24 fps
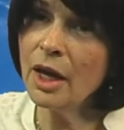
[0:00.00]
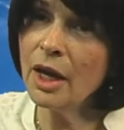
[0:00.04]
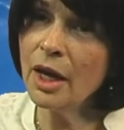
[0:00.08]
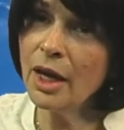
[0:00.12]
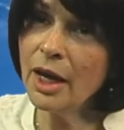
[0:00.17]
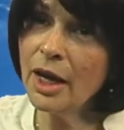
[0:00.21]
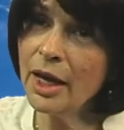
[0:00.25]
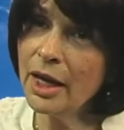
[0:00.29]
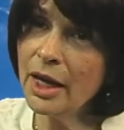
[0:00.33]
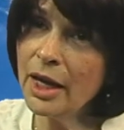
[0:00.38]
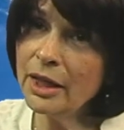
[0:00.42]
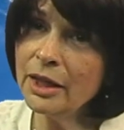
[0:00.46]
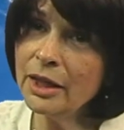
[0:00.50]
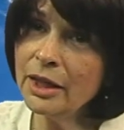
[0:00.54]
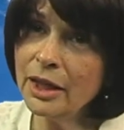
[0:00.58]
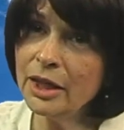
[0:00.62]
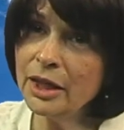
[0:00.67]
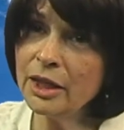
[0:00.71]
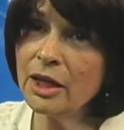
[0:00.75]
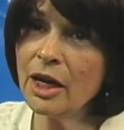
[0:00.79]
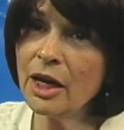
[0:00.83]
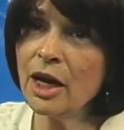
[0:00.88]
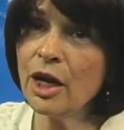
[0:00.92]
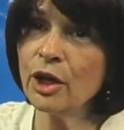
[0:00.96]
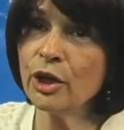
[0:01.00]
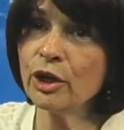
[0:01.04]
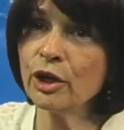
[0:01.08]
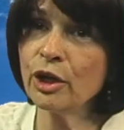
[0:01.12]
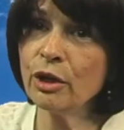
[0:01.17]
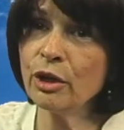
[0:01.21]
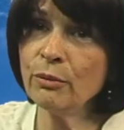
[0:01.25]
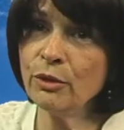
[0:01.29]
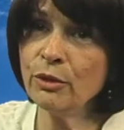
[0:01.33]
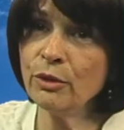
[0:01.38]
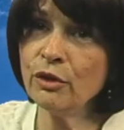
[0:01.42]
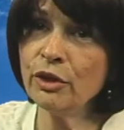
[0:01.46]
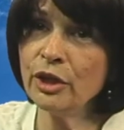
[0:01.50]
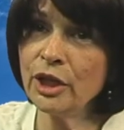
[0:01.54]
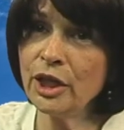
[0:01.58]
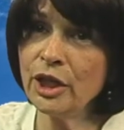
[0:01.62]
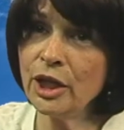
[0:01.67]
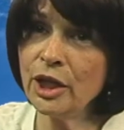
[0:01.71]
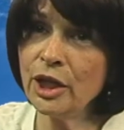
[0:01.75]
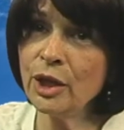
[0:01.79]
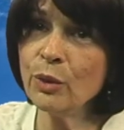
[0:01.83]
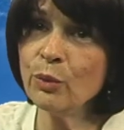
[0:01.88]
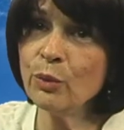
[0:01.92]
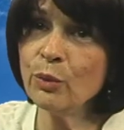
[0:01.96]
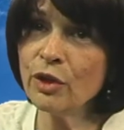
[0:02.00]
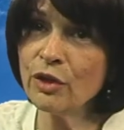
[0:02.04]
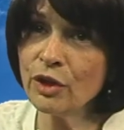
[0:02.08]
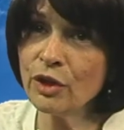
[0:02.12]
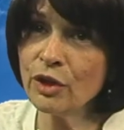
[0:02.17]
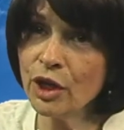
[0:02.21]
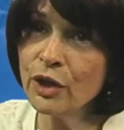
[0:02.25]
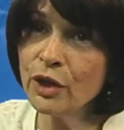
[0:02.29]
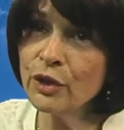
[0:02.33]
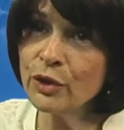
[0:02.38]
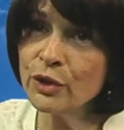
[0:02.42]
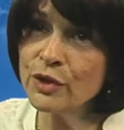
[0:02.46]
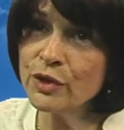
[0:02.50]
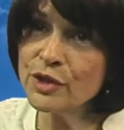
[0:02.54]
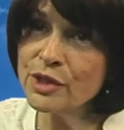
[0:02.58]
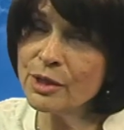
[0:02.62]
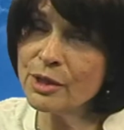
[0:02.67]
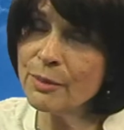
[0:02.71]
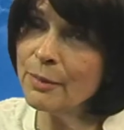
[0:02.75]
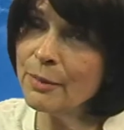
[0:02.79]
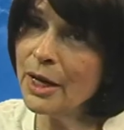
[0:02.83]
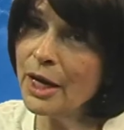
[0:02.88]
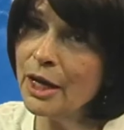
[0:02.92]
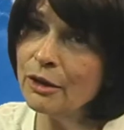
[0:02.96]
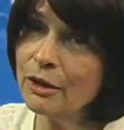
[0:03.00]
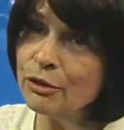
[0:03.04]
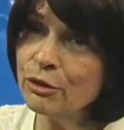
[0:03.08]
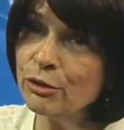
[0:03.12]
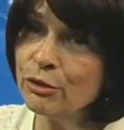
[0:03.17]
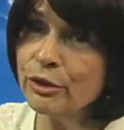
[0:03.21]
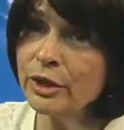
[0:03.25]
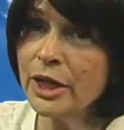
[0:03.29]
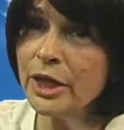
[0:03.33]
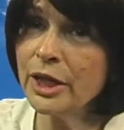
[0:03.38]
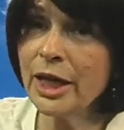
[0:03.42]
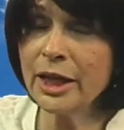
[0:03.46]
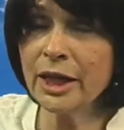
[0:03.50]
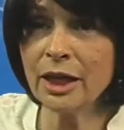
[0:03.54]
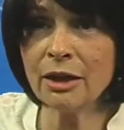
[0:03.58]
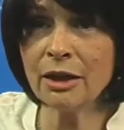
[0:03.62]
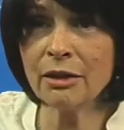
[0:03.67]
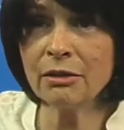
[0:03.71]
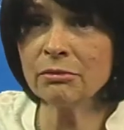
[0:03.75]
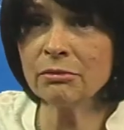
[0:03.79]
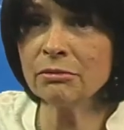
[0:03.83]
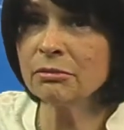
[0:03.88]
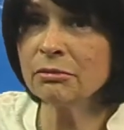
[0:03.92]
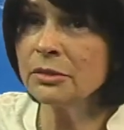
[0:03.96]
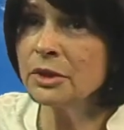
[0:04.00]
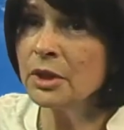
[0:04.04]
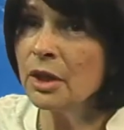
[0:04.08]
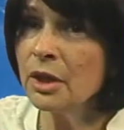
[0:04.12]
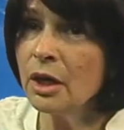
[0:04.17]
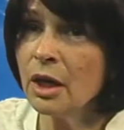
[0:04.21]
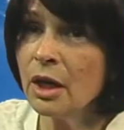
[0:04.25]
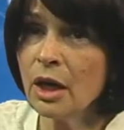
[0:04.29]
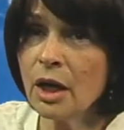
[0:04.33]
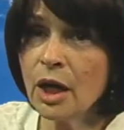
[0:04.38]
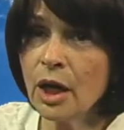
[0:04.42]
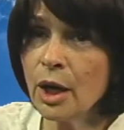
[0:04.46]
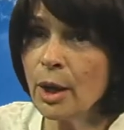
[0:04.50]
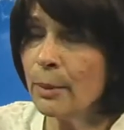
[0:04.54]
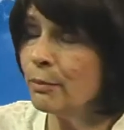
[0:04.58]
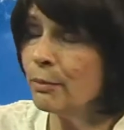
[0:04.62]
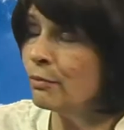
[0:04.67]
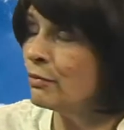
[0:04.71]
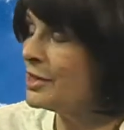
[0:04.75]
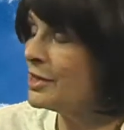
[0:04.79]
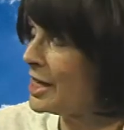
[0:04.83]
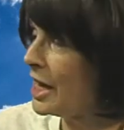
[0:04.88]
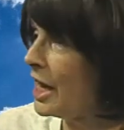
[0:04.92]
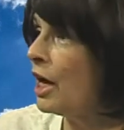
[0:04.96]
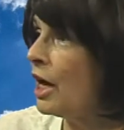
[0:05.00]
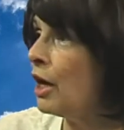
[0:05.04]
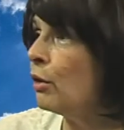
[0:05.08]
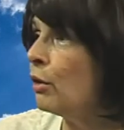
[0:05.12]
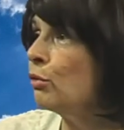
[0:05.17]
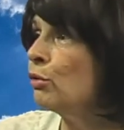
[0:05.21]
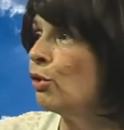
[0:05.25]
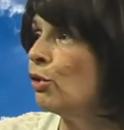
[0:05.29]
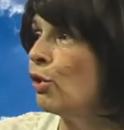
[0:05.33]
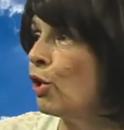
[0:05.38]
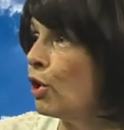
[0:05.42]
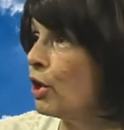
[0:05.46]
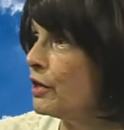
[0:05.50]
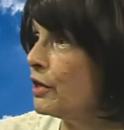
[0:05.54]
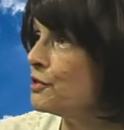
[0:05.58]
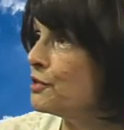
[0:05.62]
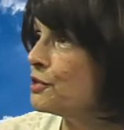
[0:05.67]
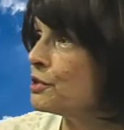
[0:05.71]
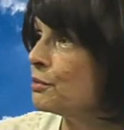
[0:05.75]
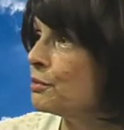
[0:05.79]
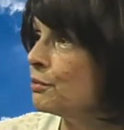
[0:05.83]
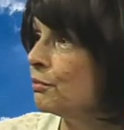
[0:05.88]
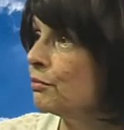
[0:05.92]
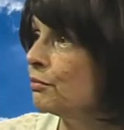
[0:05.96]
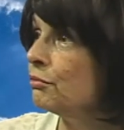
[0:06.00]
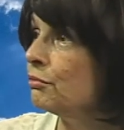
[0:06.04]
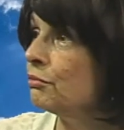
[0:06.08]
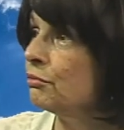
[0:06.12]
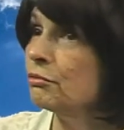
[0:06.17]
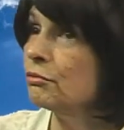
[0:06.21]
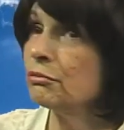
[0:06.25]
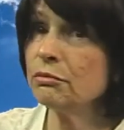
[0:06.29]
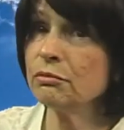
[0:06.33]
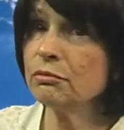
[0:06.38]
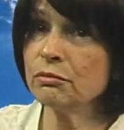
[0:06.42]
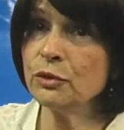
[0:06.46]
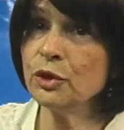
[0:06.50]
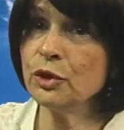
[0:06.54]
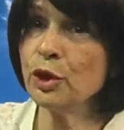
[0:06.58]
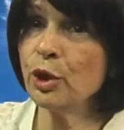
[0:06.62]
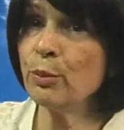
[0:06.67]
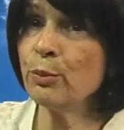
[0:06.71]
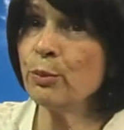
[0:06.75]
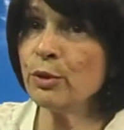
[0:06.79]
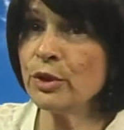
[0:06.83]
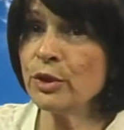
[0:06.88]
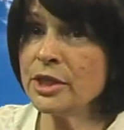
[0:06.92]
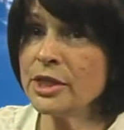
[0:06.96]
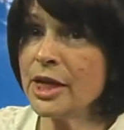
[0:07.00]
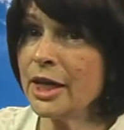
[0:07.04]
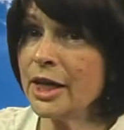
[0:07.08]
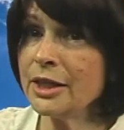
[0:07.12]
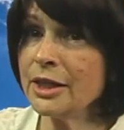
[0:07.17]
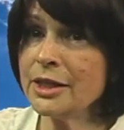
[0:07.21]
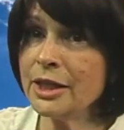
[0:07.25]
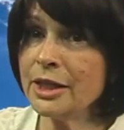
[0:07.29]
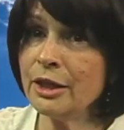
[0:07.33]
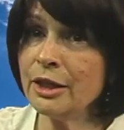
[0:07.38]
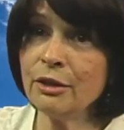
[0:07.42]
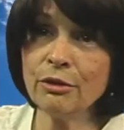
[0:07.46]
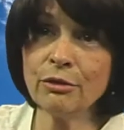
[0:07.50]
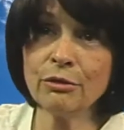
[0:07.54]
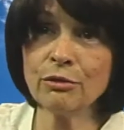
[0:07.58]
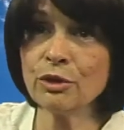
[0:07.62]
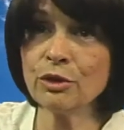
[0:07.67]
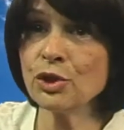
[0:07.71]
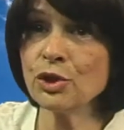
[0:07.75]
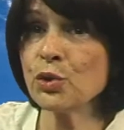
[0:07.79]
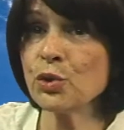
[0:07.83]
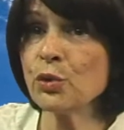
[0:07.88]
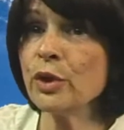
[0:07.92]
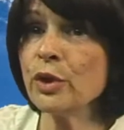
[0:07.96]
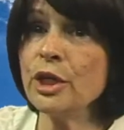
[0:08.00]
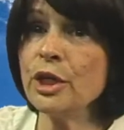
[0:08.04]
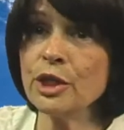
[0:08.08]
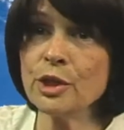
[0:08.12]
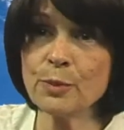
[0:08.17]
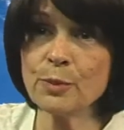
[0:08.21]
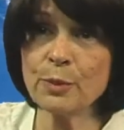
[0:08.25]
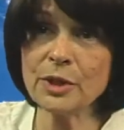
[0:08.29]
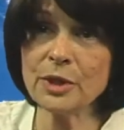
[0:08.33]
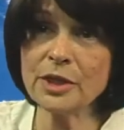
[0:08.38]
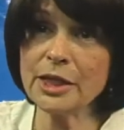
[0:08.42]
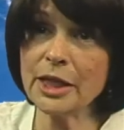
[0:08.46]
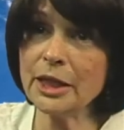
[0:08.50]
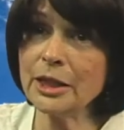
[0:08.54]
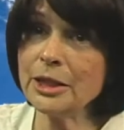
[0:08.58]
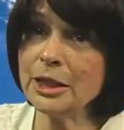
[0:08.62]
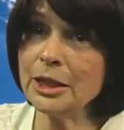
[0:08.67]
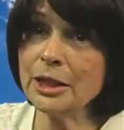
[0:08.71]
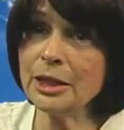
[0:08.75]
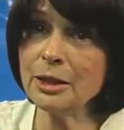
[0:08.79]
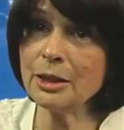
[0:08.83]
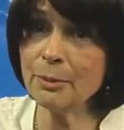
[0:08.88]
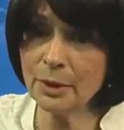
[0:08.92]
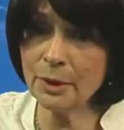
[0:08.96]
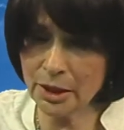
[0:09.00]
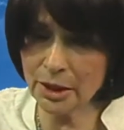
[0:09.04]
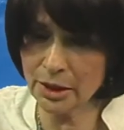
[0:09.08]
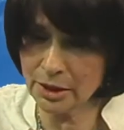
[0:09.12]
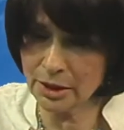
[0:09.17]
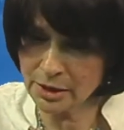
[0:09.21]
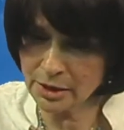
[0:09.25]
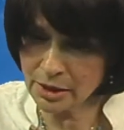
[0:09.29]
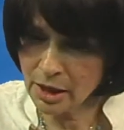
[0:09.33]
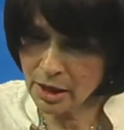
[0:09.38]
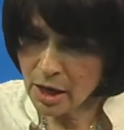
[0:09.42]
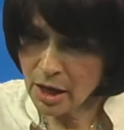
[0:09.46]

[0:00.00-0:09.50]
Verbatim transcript: and in our community with others about creating um, town laws, you know, protecting the trees, protecting the bees